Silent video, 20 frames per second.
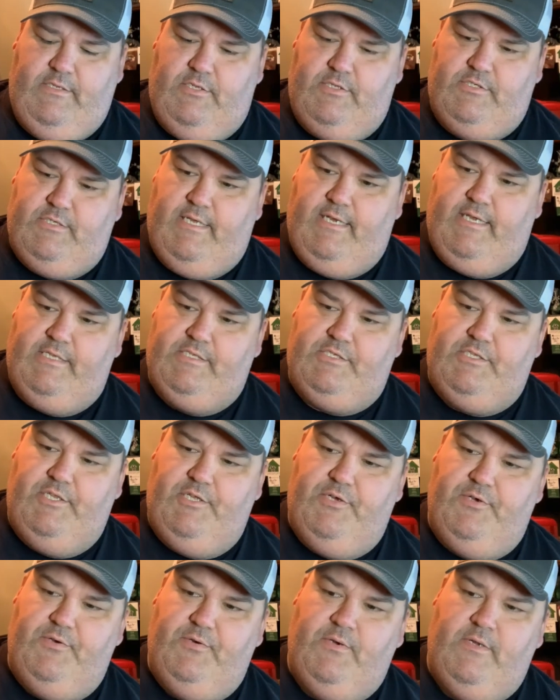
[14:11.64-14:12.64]
Looks like it's
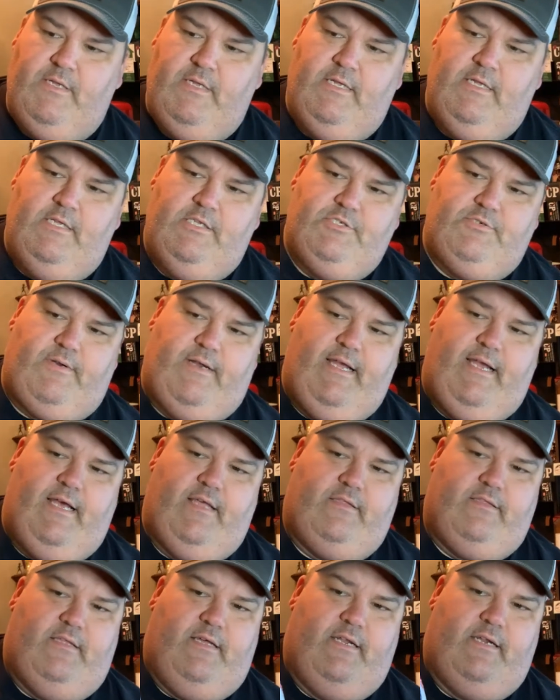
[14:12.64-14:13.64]
new.
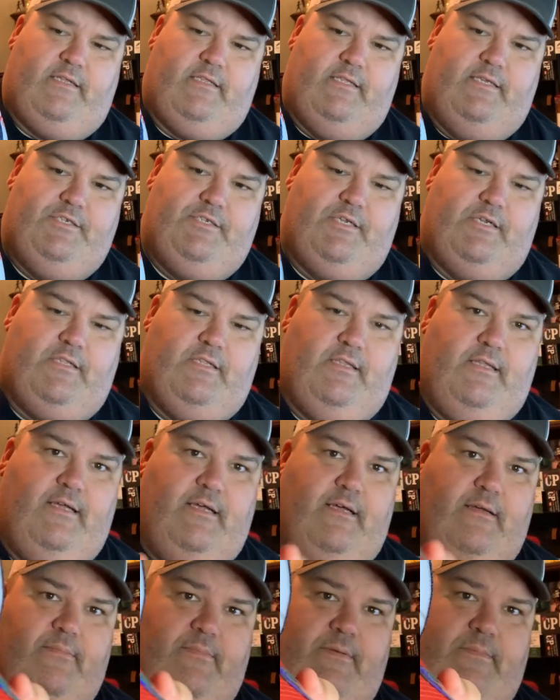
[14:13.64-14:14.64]
Triathlon Collegiate
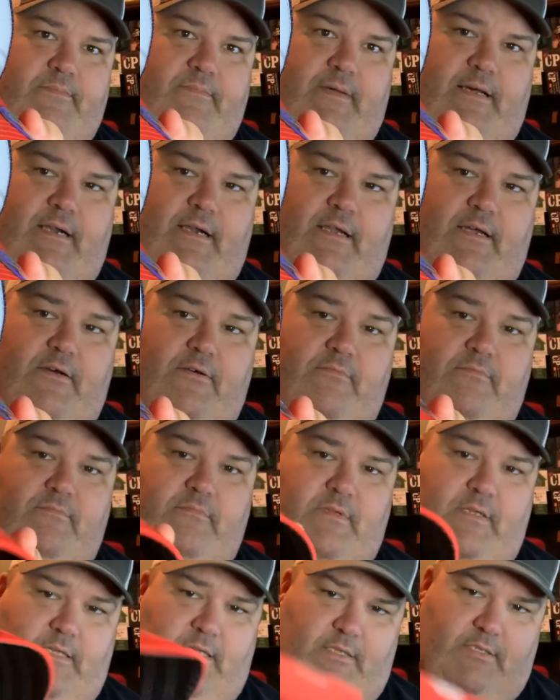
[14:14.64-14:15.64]
Club. I don't know.
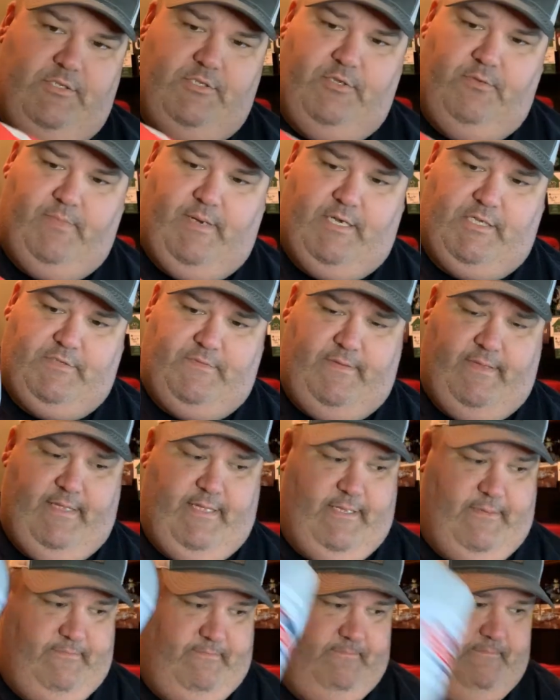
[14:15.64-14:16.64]
Two bucks for
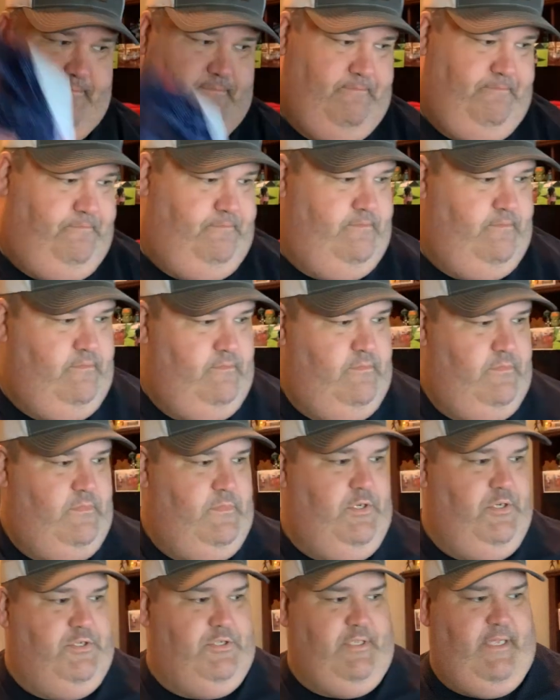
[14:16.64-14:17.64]
that.
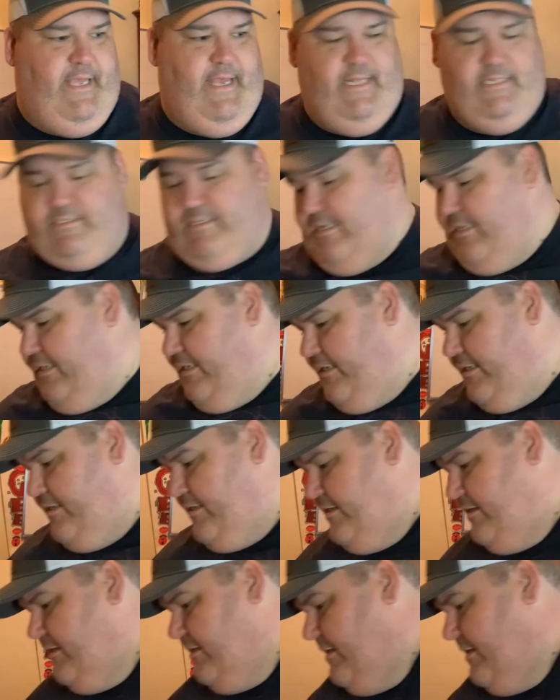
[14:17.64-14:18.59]
Usually hats I can get